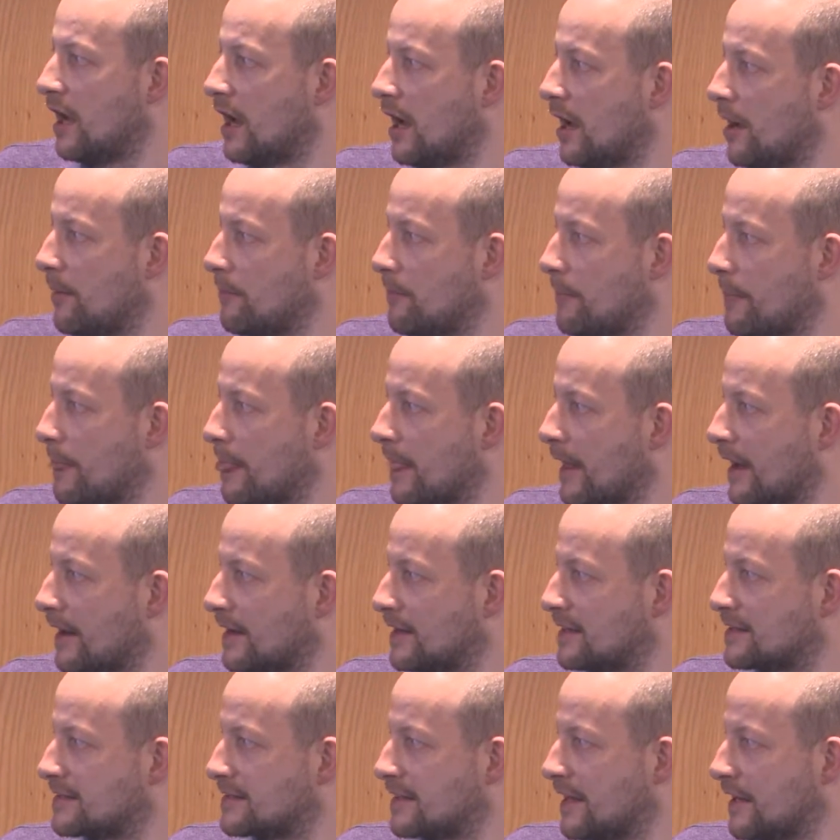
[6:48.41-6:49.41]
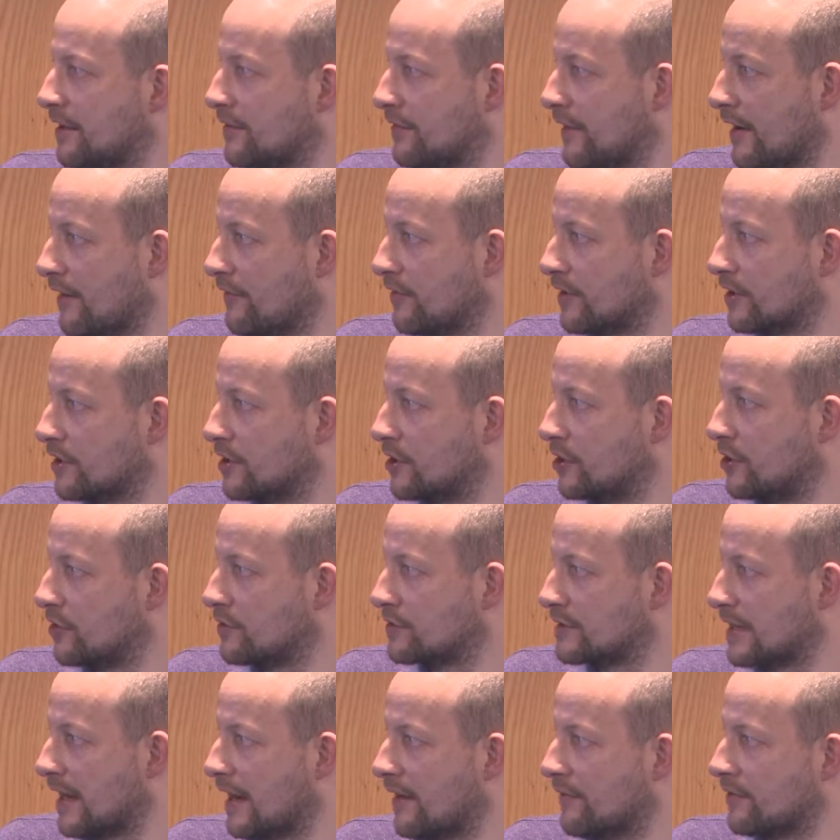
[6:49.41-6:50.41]
And instead of having the
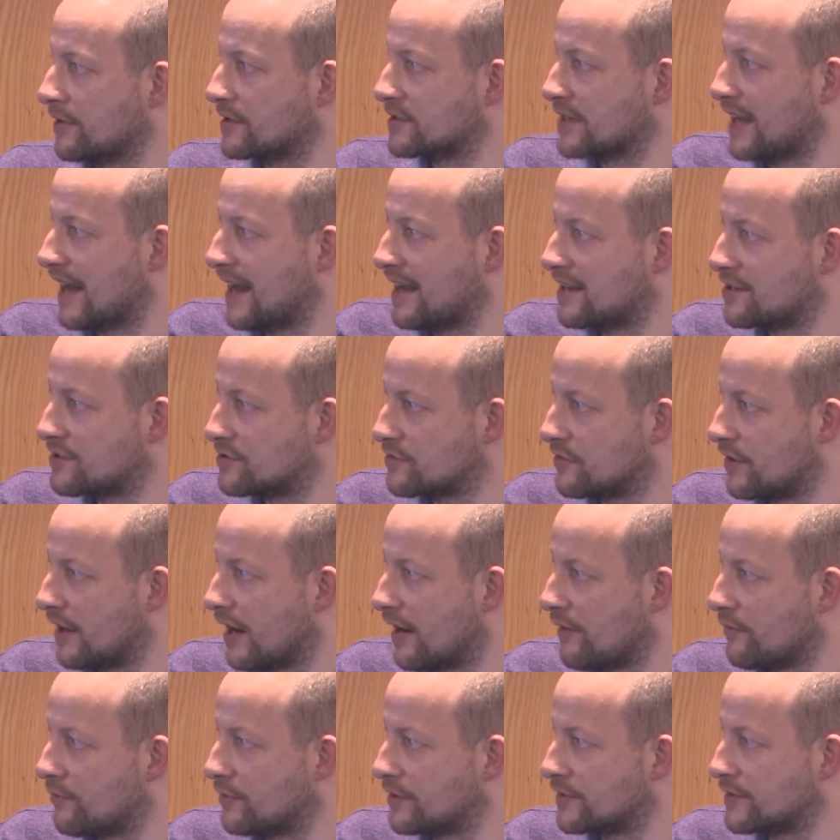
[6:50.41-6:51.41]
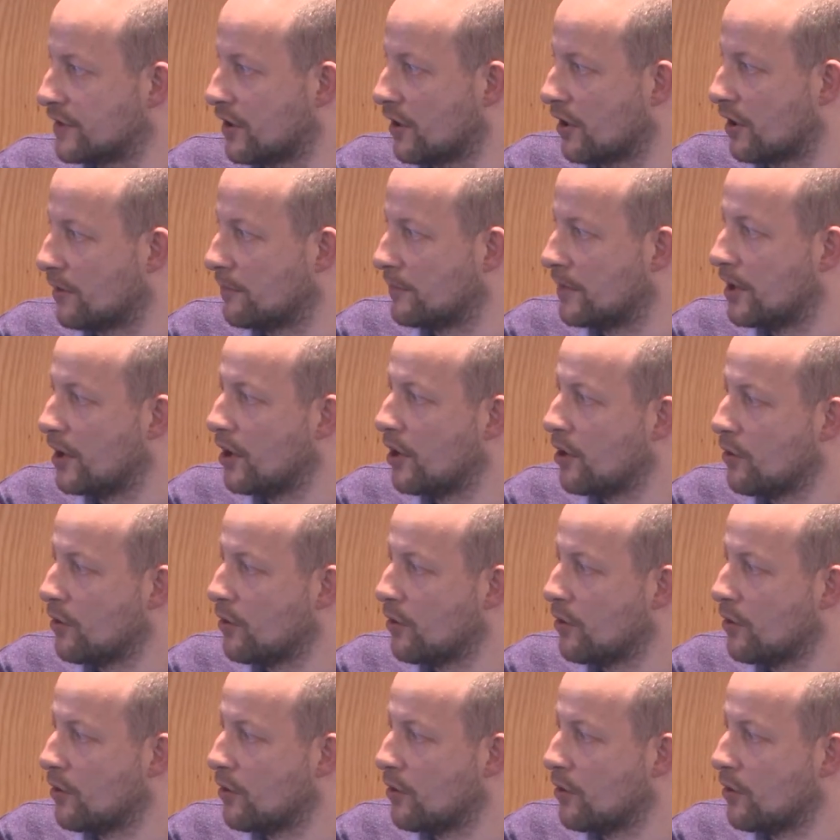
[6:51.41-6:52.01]
user having to enter it every time,